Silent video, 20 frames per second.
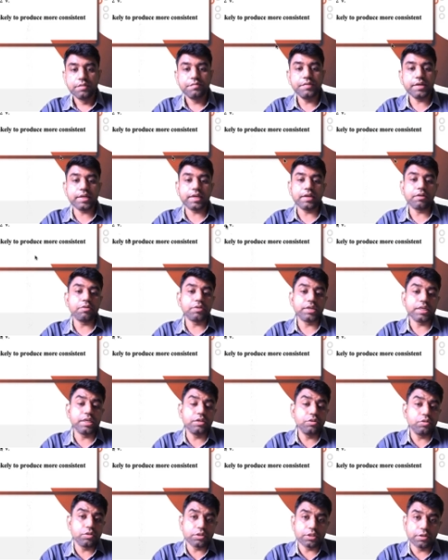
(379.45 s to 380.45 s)
We cannot
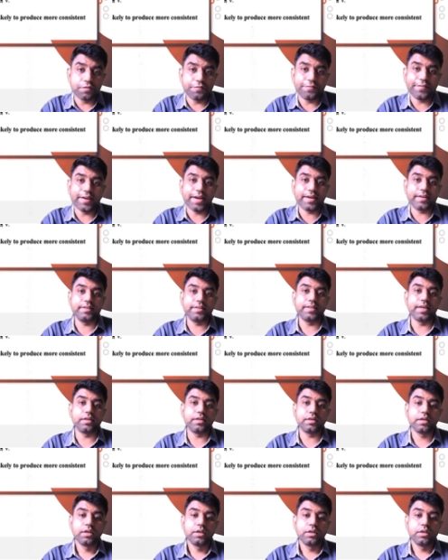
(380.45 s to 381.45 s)
ignore the fact
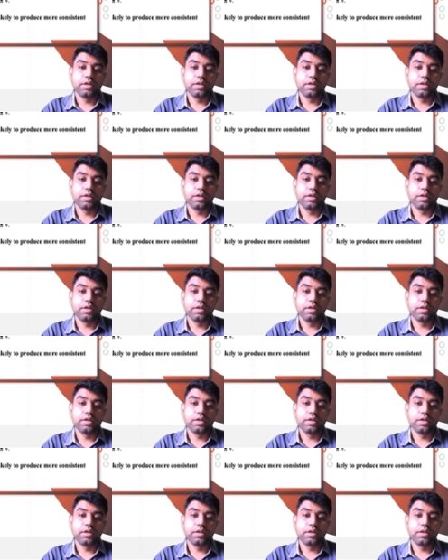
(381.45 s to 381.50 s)
that